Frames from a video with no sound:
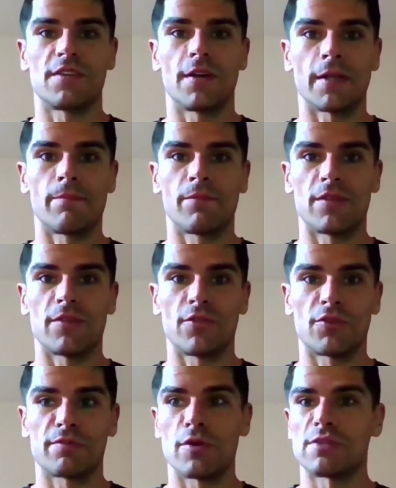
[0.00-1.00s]
of study, it's
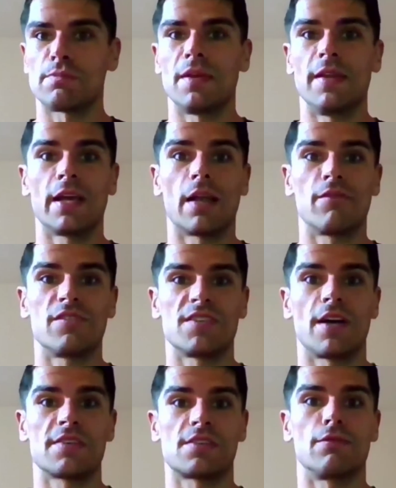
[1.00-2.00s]
not supposed to be any kind of
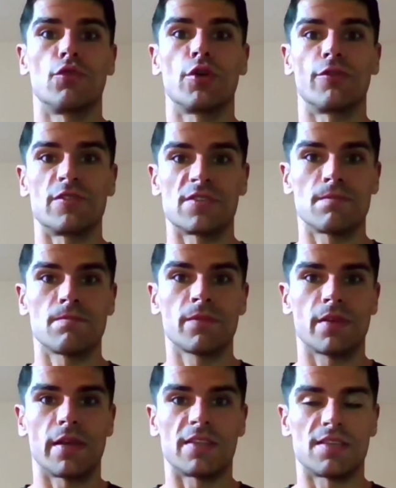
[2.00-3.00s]
disaster voyeurism.
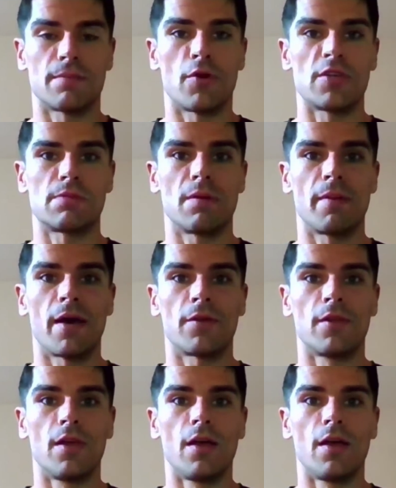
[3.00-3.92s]
It's supposed to be about